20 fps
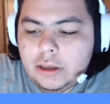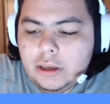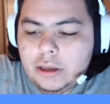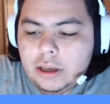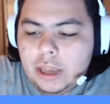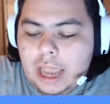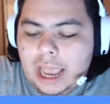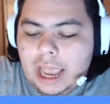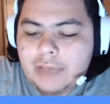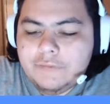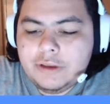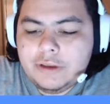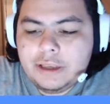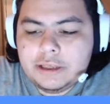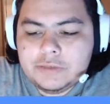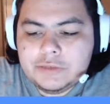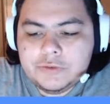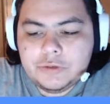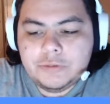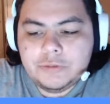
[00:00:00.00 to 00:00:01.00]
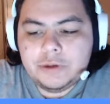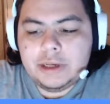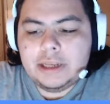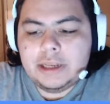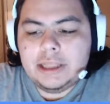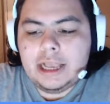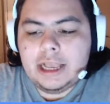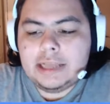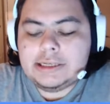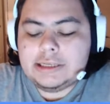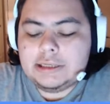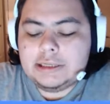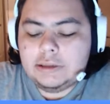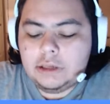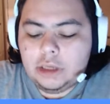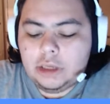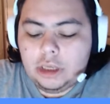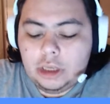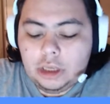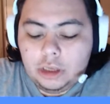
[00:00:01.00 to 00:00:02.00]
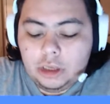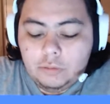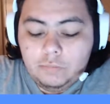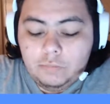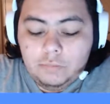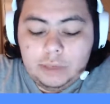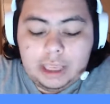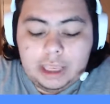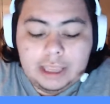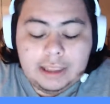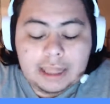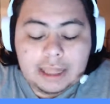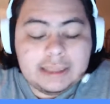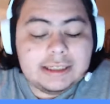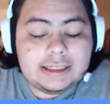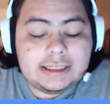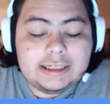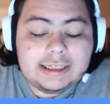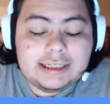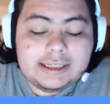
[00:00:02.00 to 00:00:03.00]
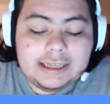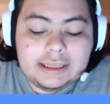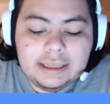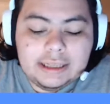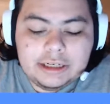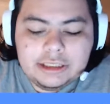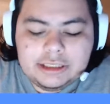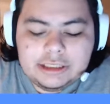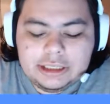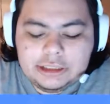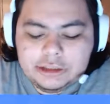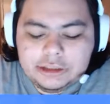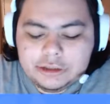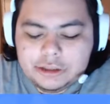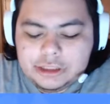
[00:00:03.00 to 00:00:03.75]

advocates for the working class get elected into the state legislature,